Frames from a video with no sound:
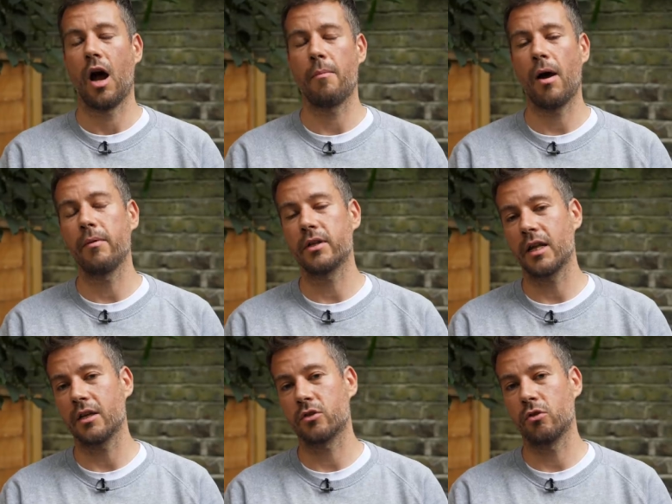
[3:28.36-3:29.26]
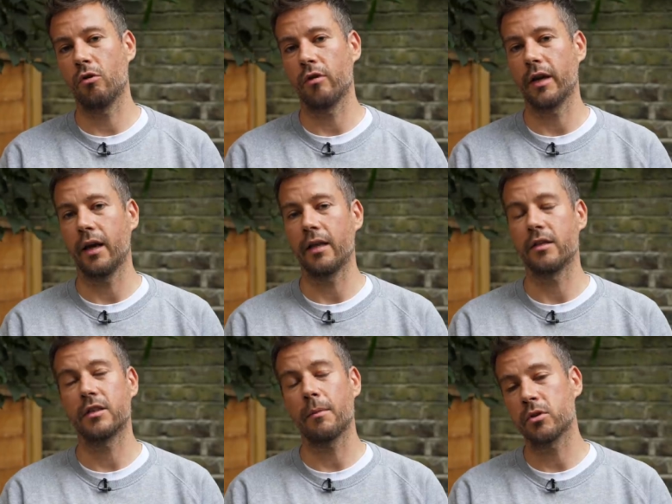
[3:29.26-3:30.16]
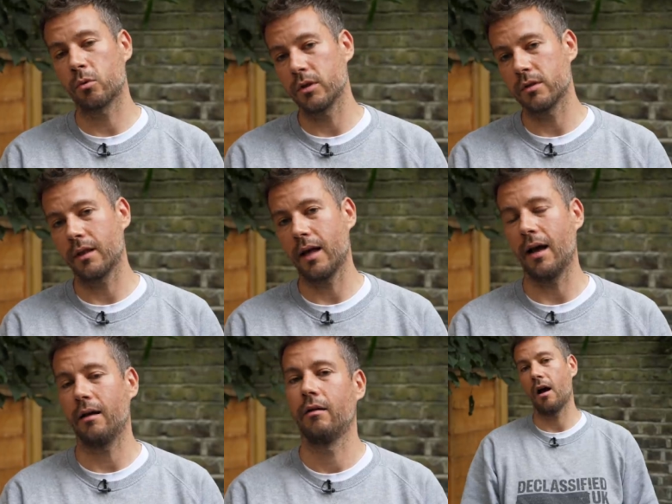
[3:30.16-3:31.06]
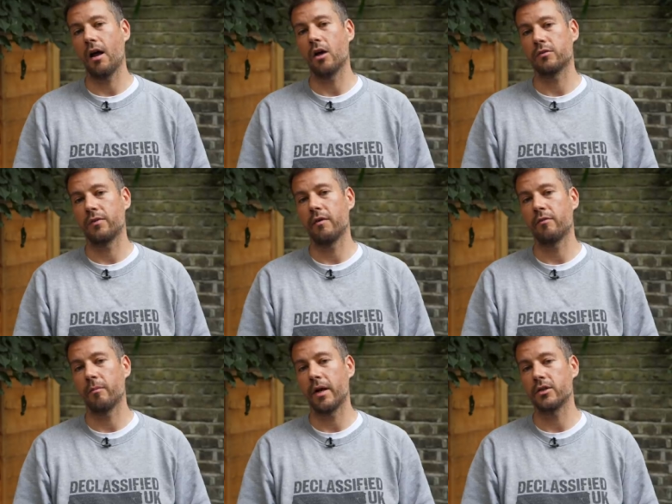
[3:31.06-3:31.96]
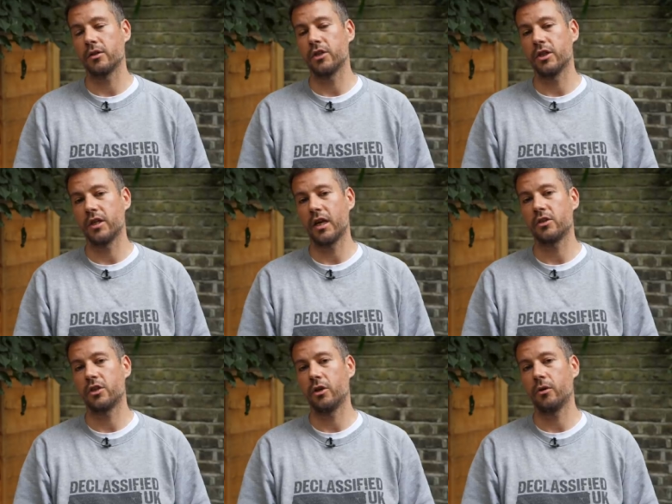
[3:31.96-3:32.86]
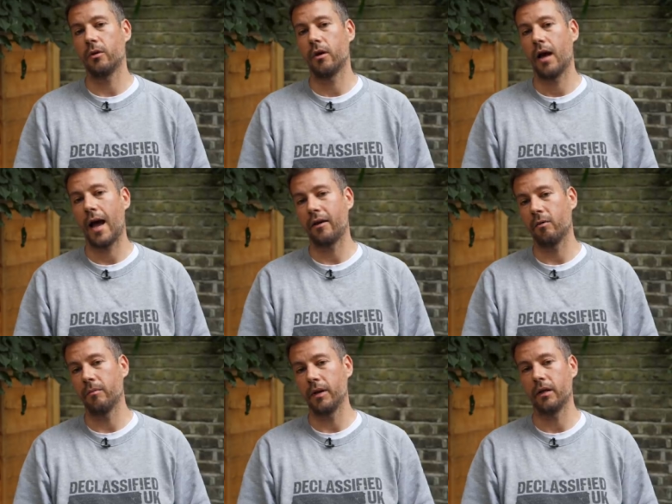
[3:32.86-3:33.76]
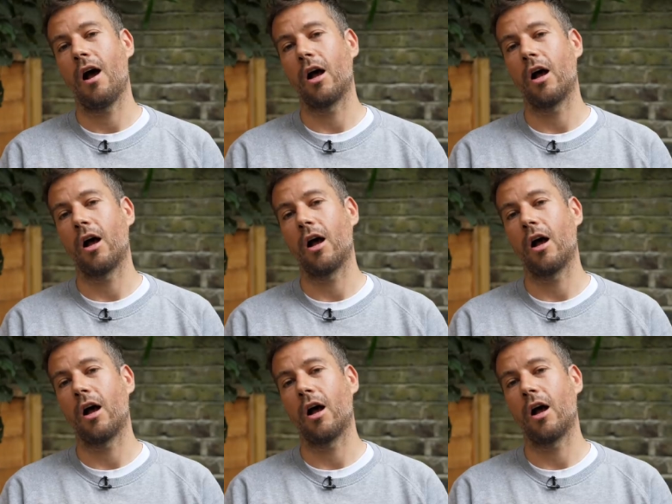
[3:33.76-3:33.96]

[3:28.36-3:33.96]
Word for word: I published that story and subsequent to that, I asked for information GCHQ had on me.